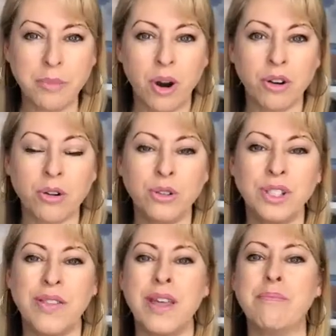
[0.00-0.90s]
particles,
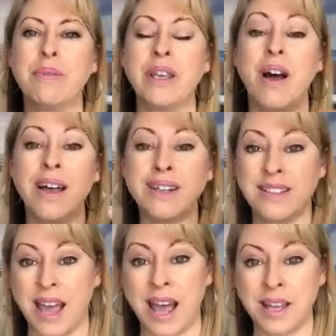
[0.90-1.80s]
and then beyond
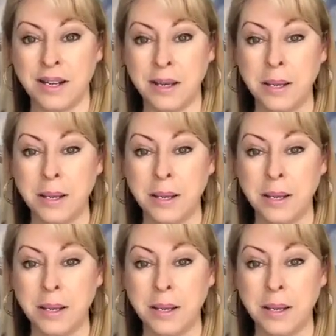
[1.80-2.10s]
that,